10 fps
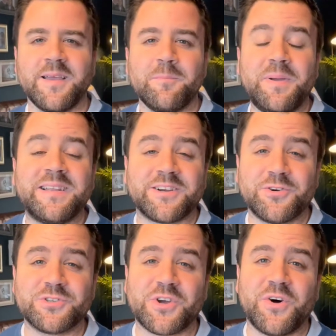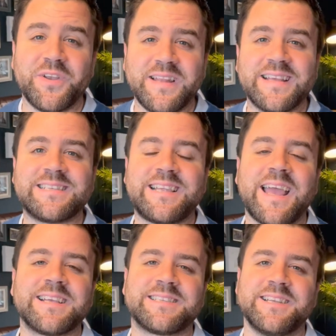Peter goes on in this
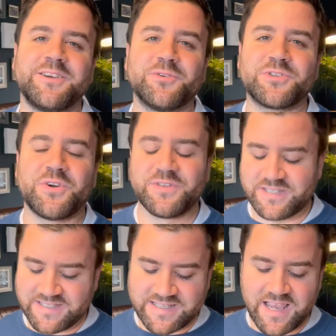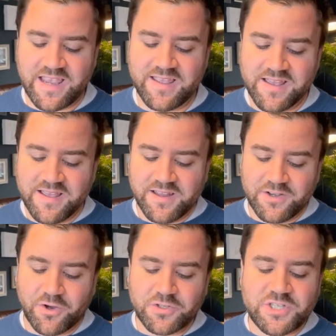text and he goes on to say,
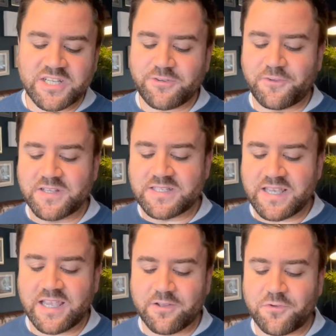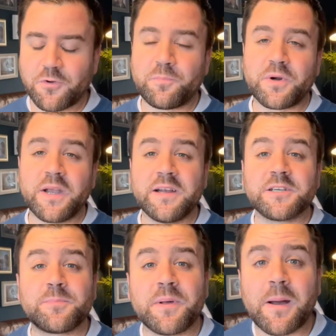not just for the sake of your
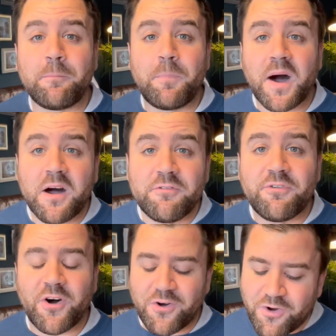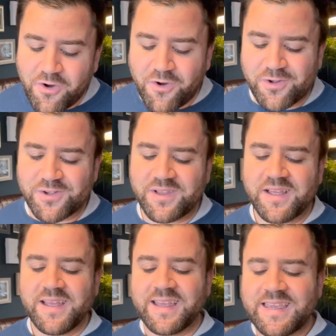prayers, but above all,
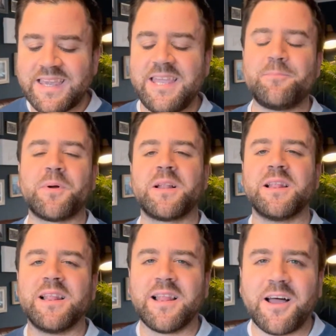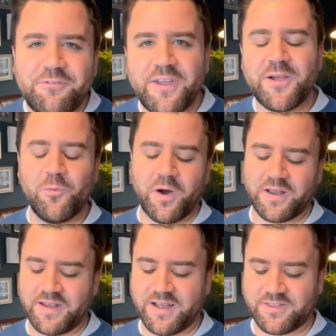keep loving one
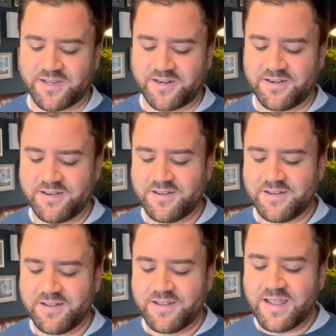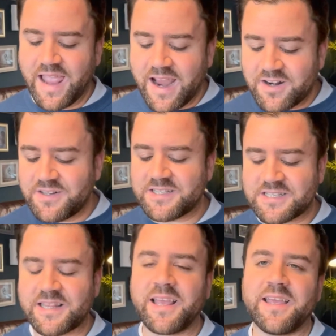another
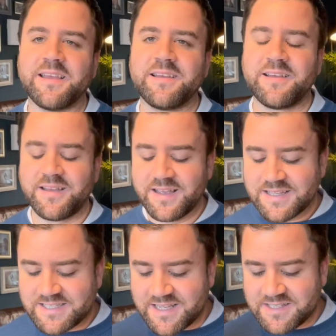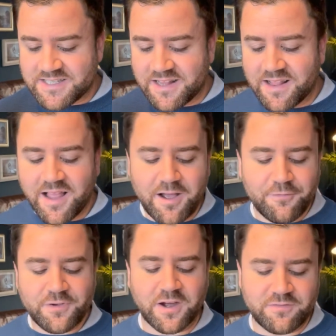earnestly, since
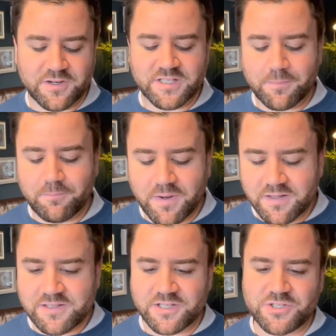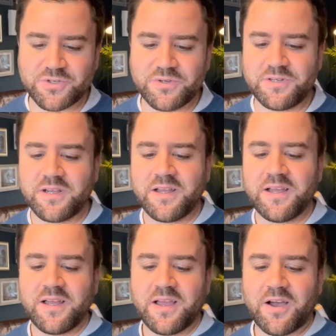love covers a multitude
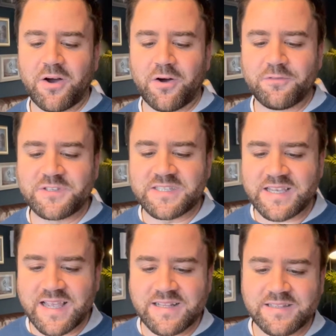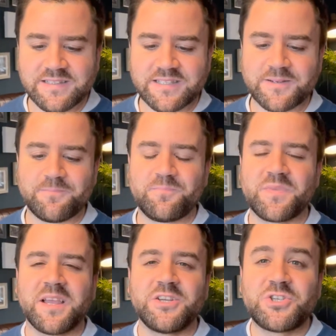of sins.
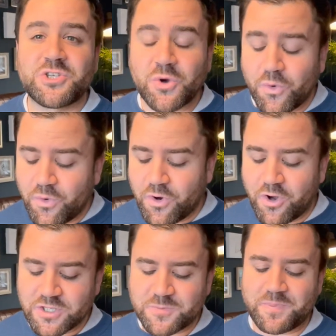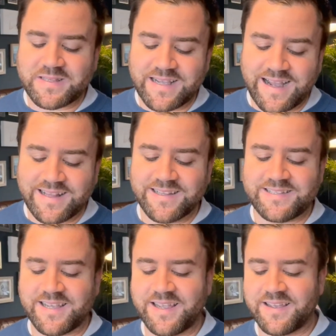Show
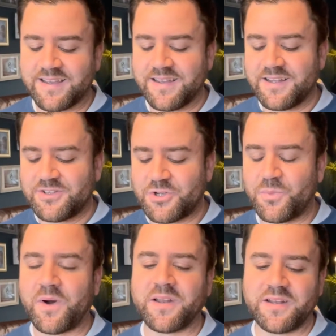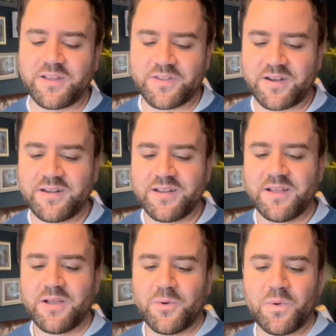hospitality to one another
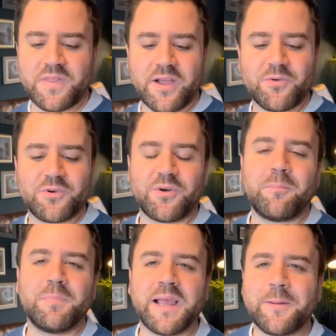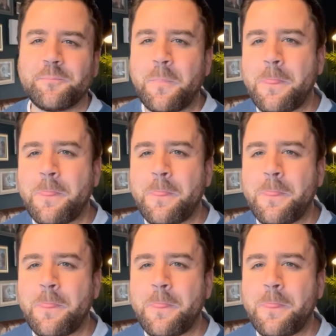without grumbling.